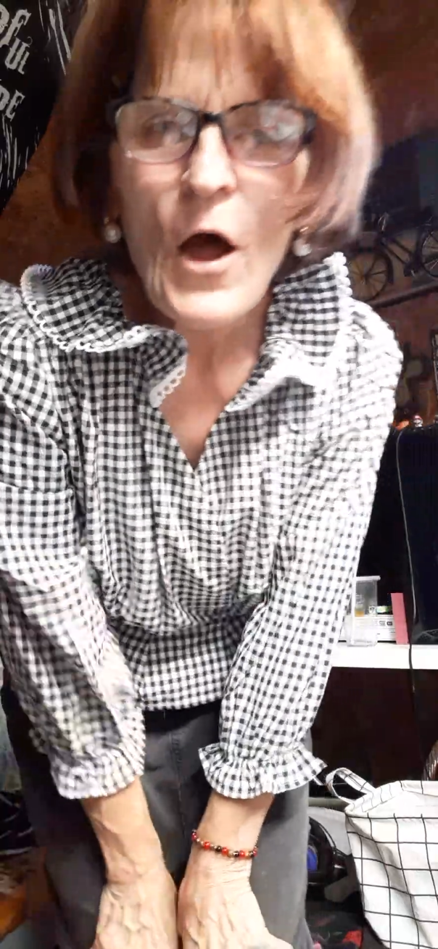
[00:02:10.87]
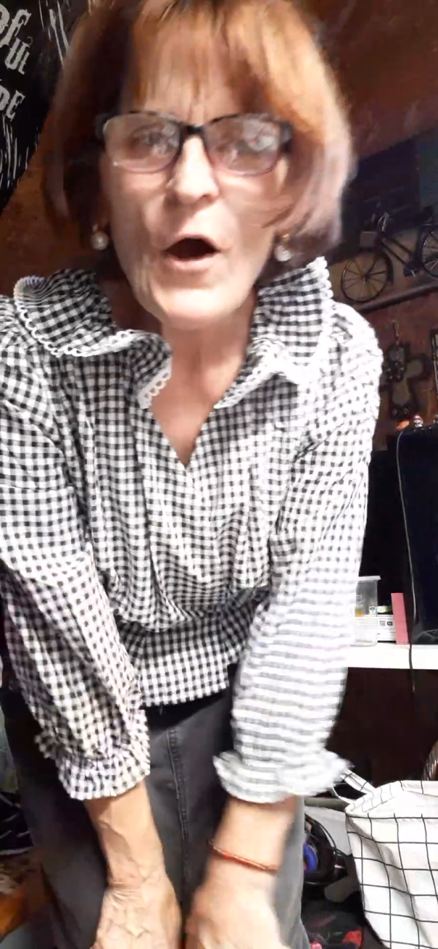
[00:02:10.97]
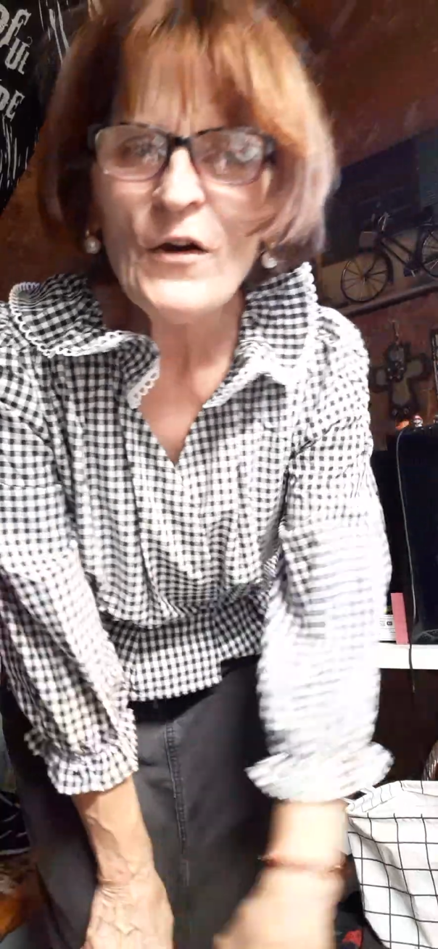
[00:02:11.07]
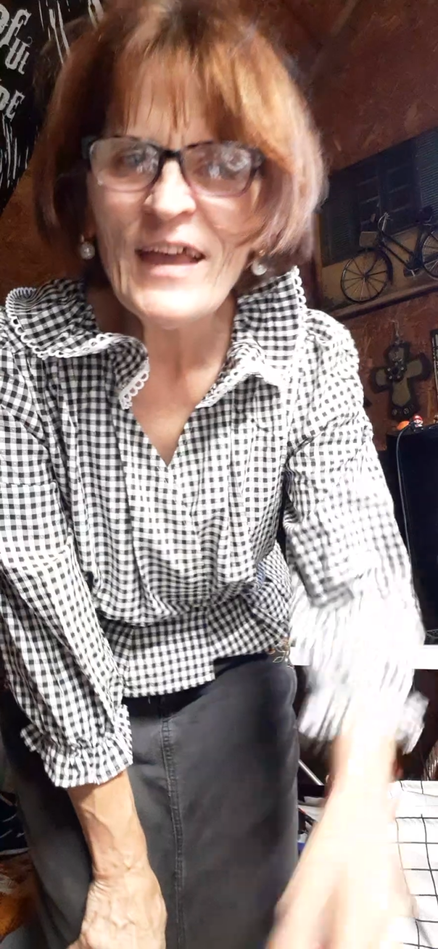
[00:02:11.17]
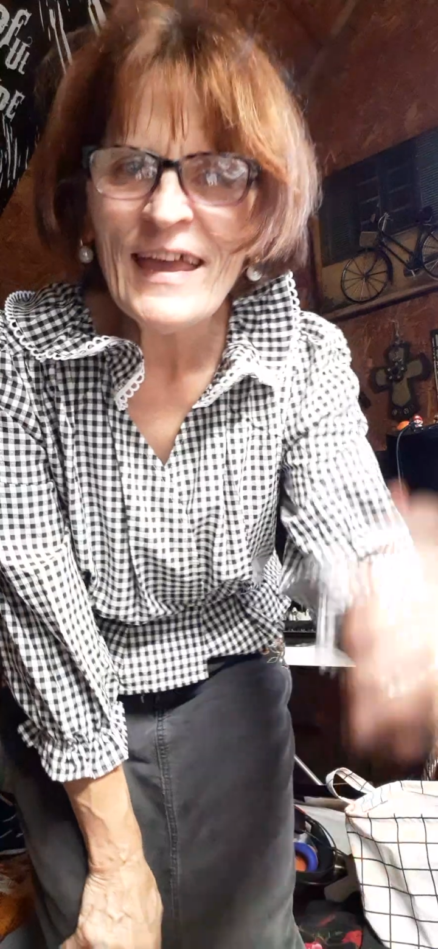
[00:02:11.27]

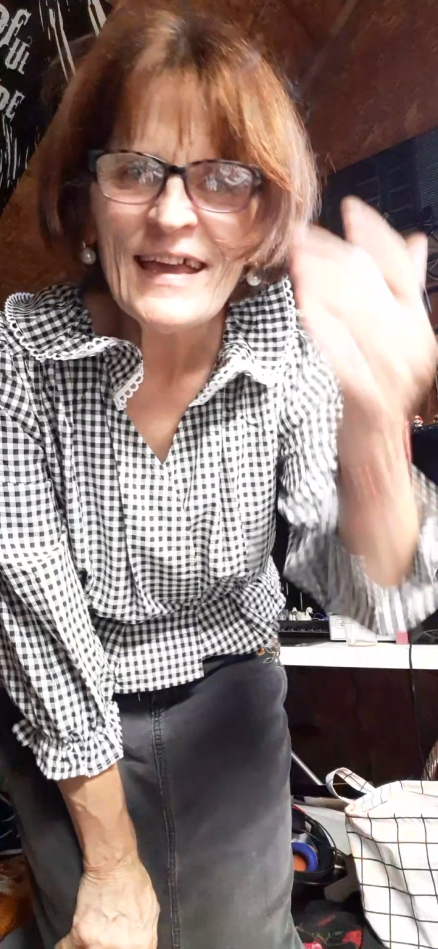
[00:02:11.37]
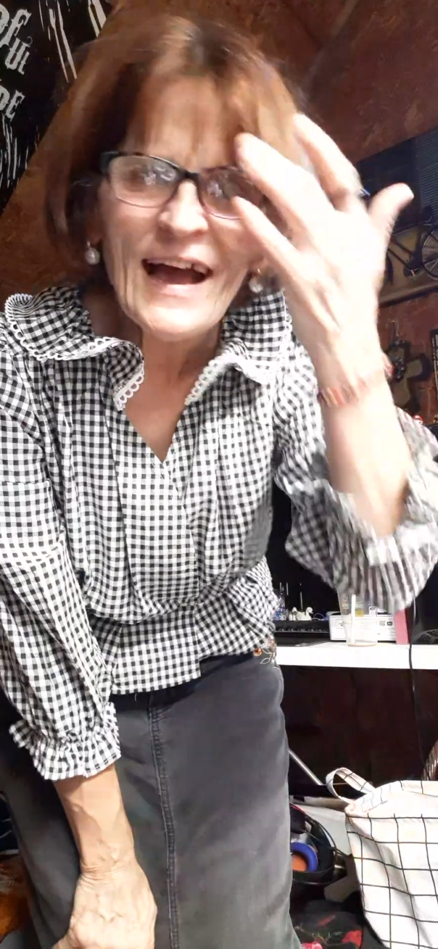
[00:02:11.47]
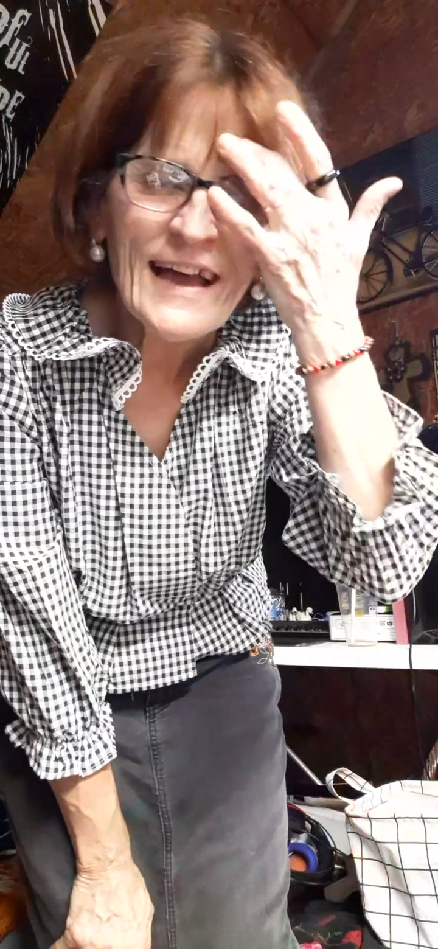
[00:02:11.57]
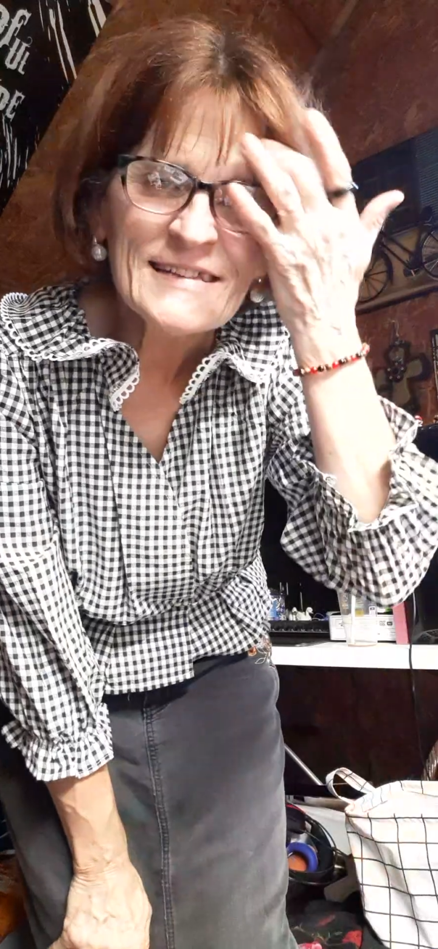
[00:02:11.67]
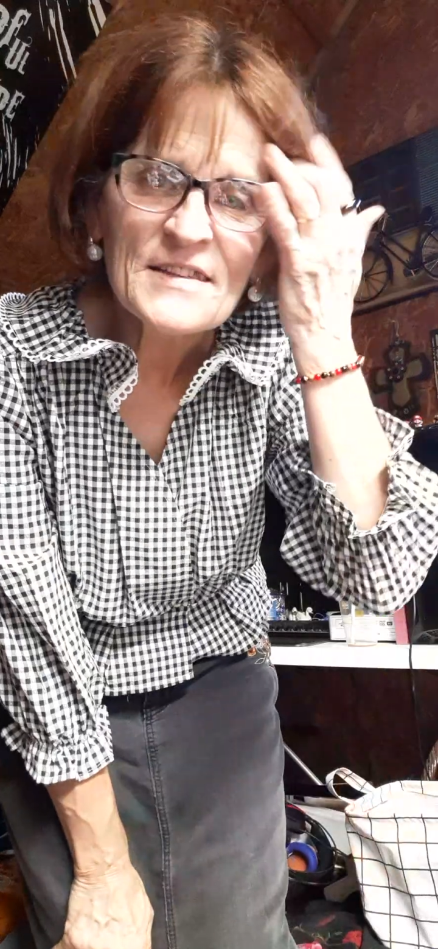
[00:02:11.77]
Okay,
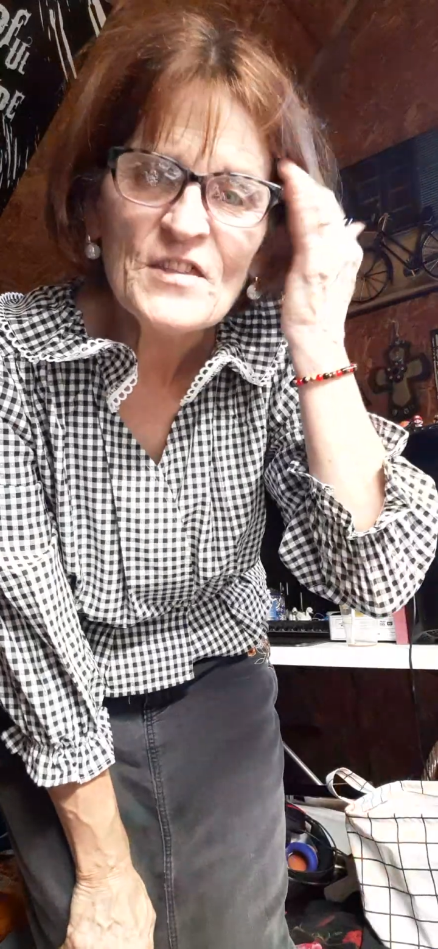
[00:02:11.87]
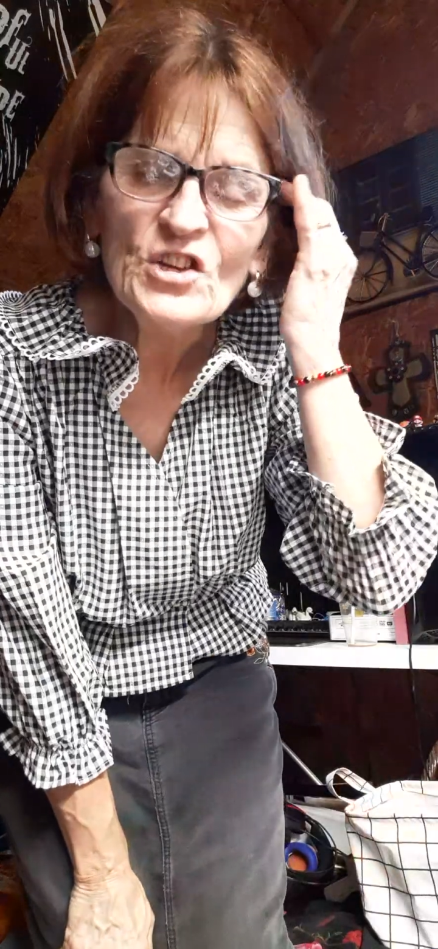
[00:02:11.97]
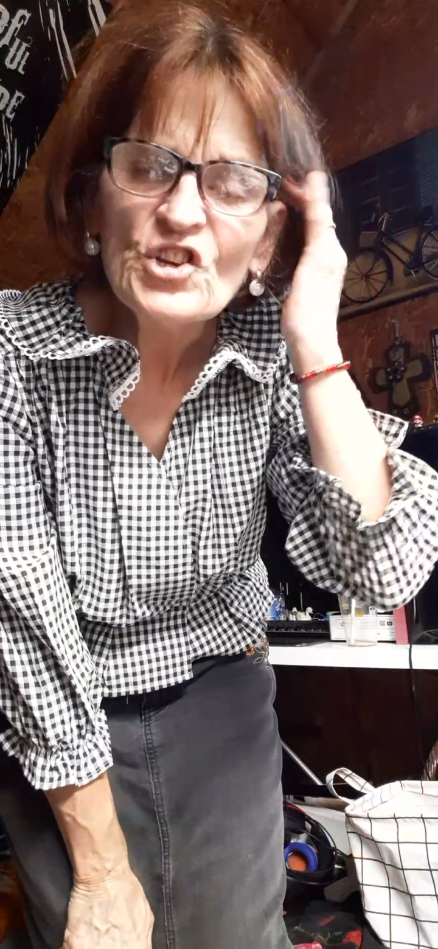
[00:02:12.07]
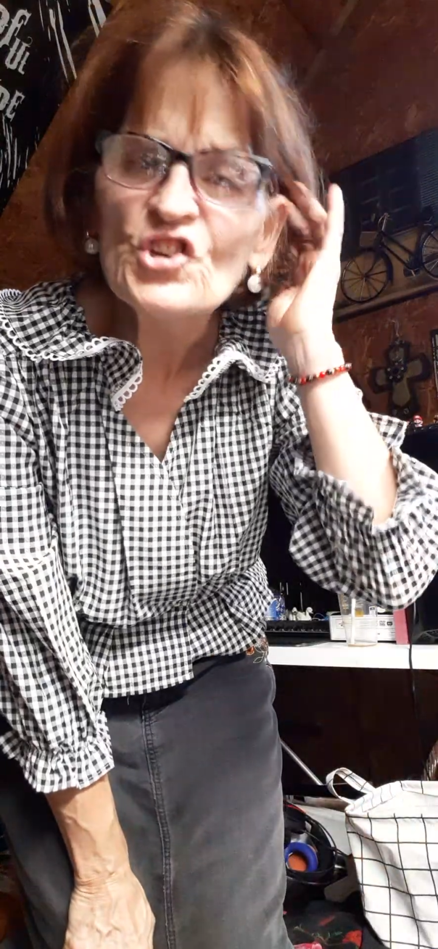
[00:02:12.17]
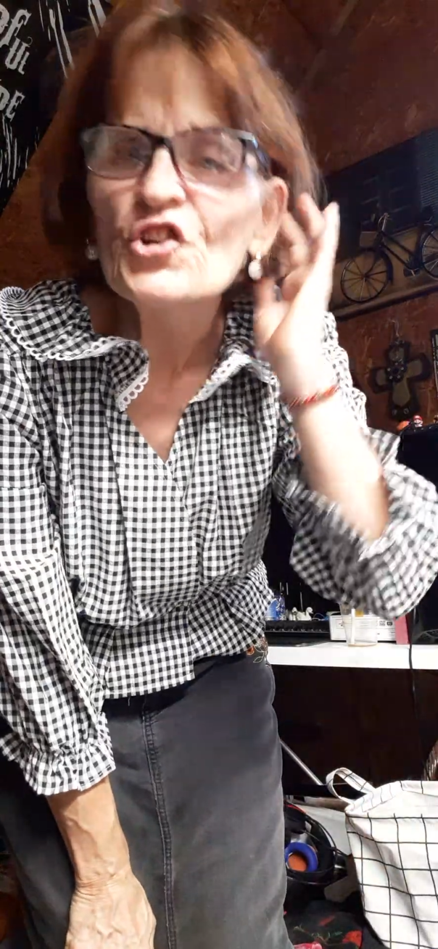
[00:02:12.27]
guys,
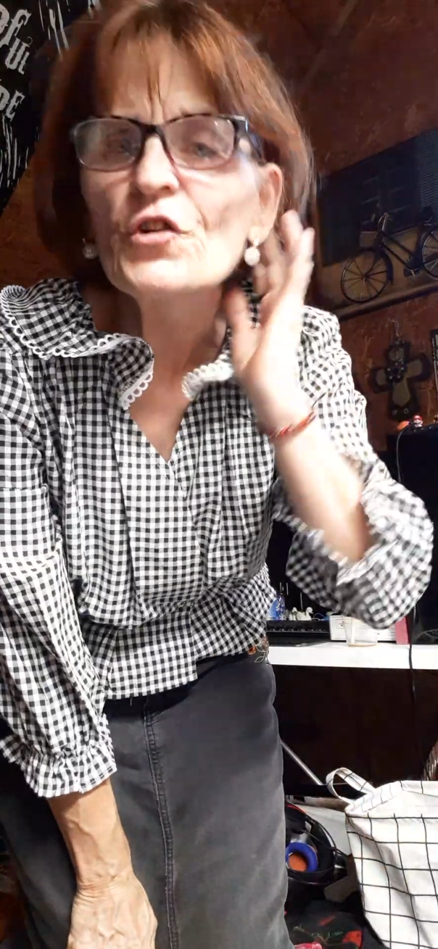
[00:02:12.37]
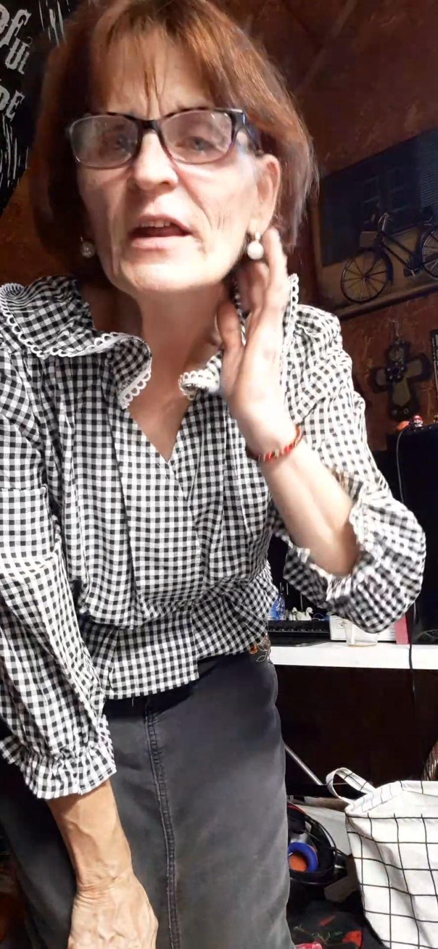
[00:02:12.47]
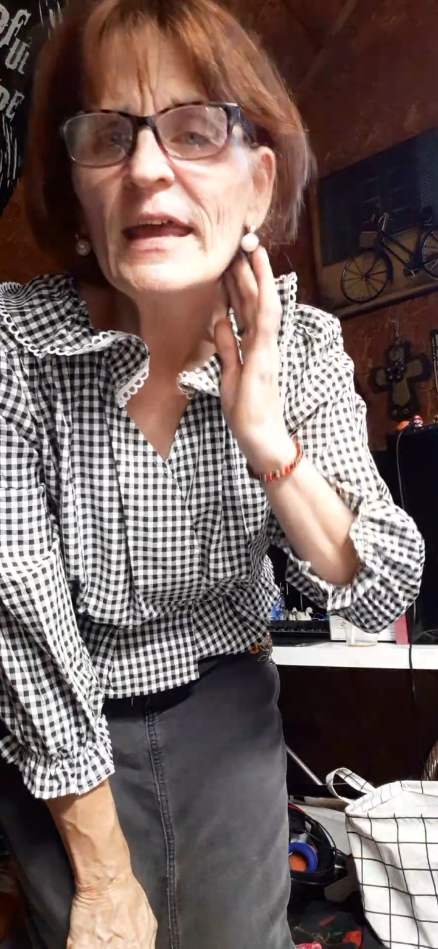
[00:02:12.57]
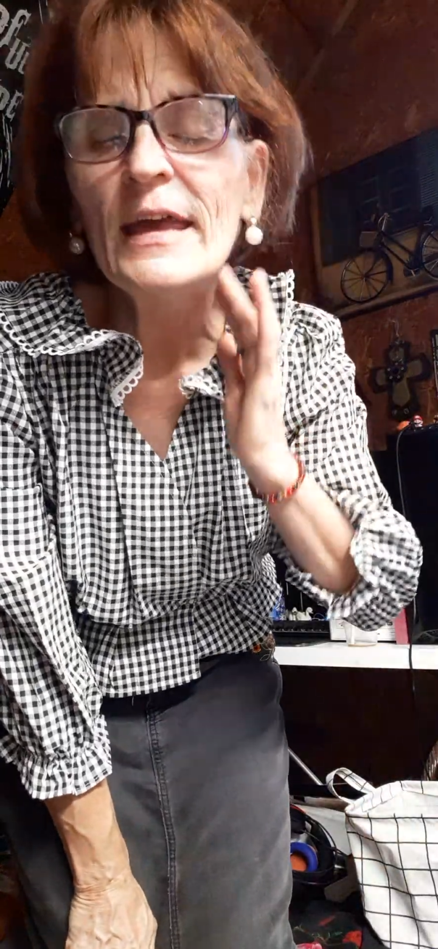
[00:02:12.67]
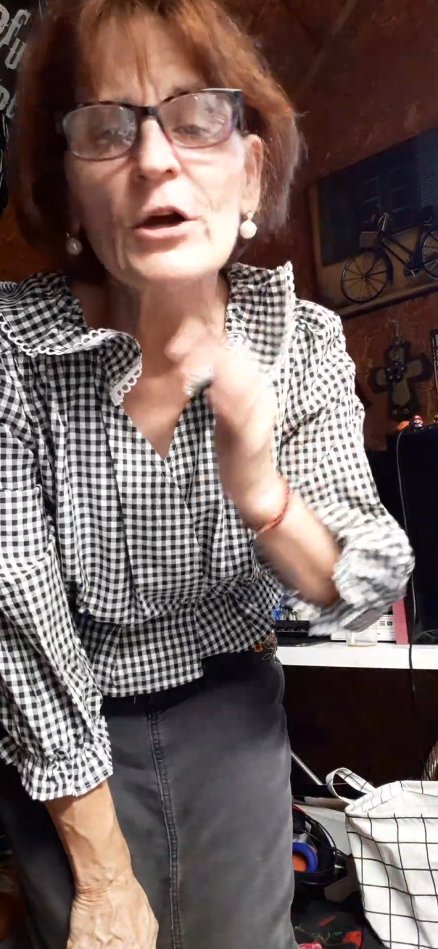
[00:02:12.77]
this shirt
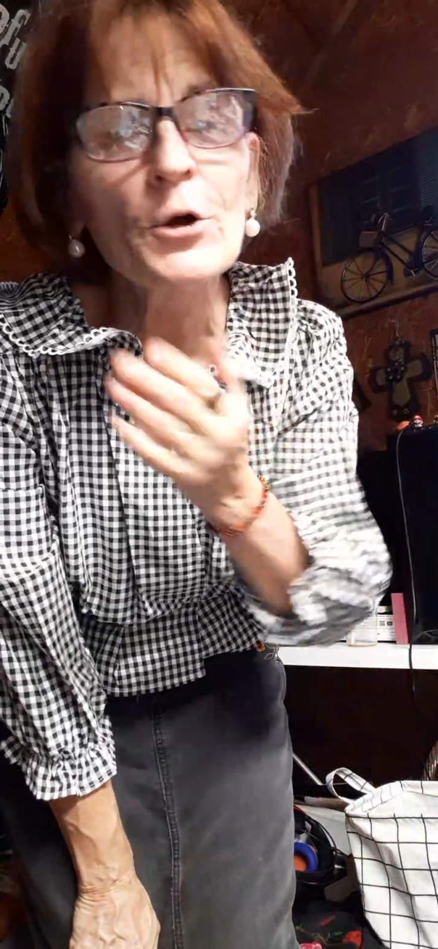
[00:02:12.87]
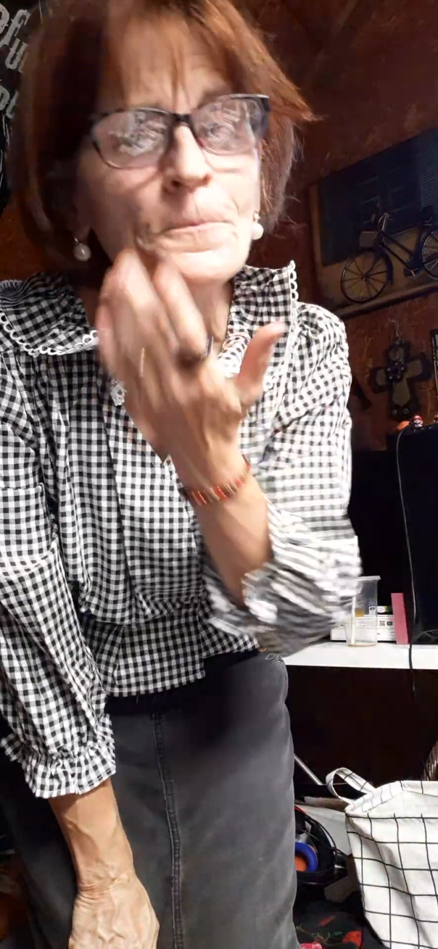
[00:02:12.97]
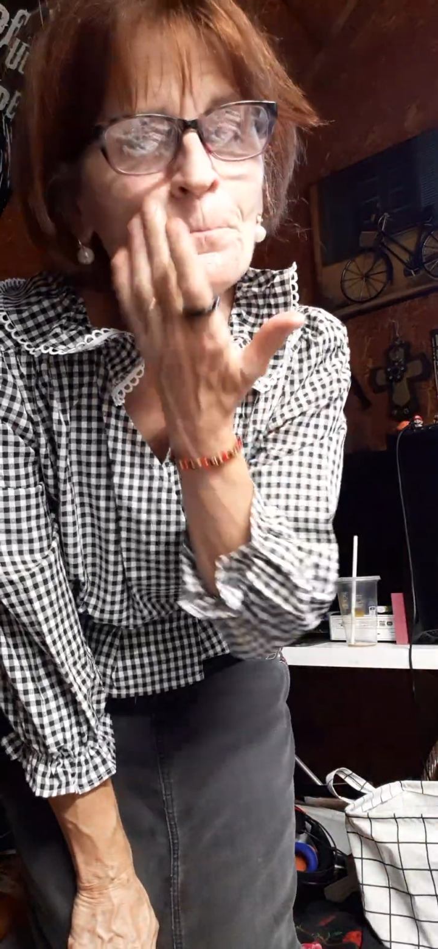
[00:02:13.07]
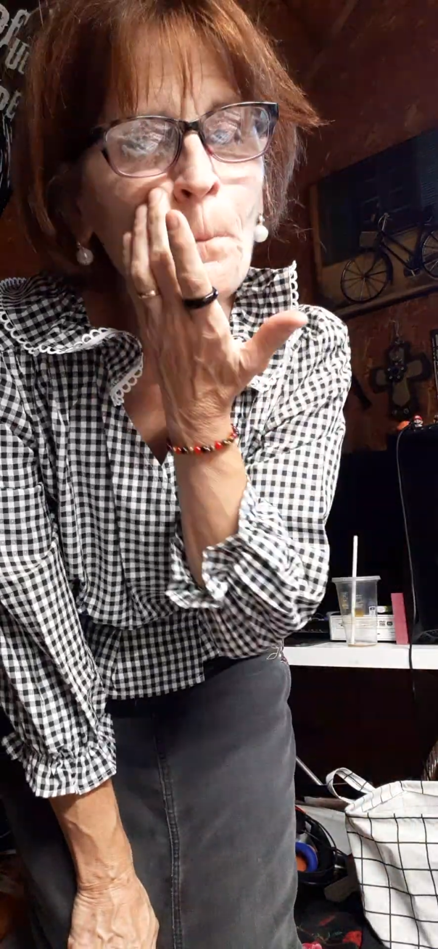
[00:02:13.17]
here